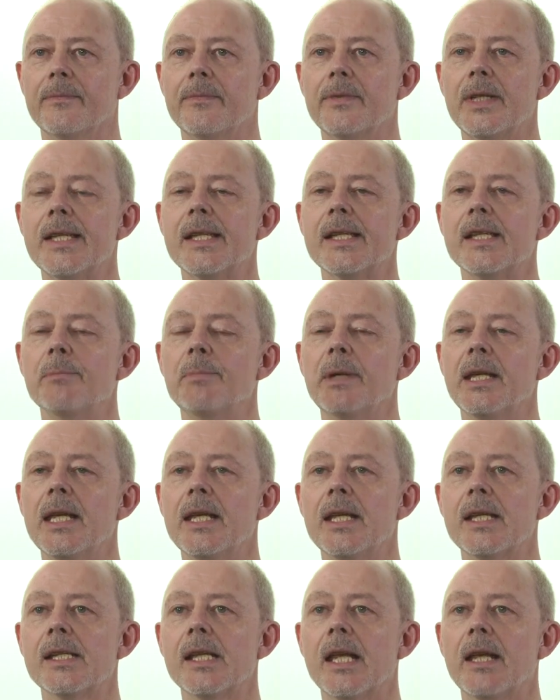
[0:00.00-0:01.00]
This is the
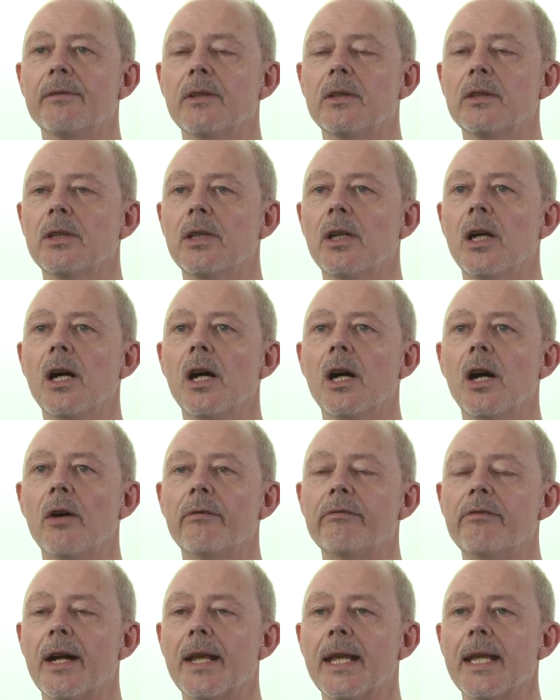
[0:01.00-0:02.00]
beginner's level
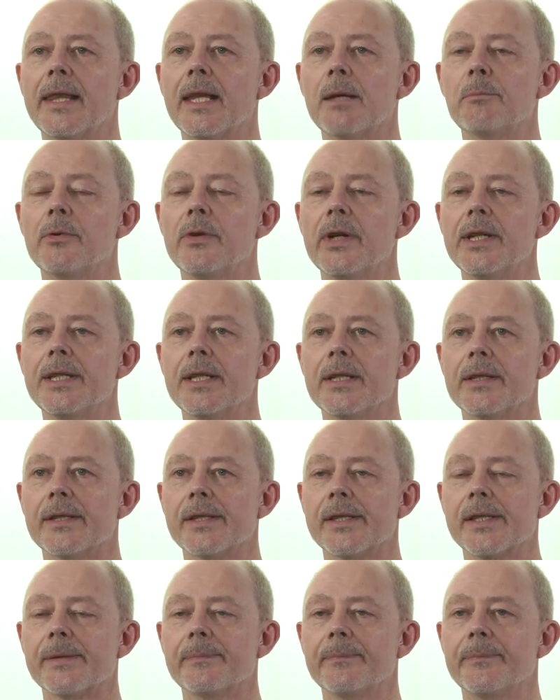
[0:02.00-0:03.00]
of running the
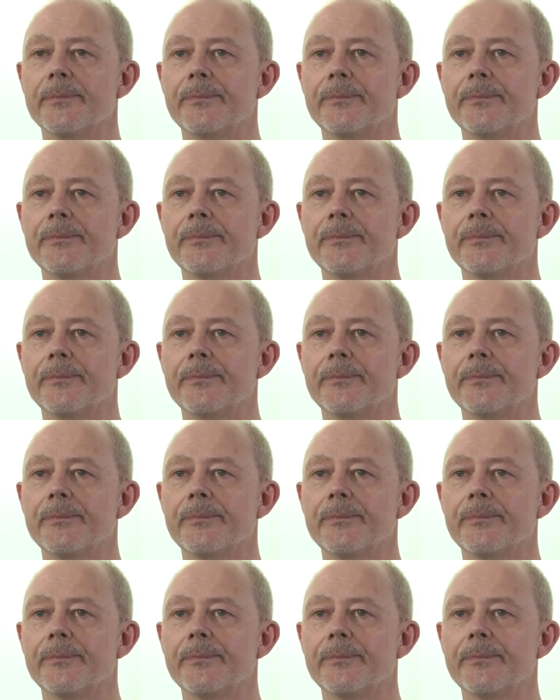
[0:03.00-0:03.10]
meridians.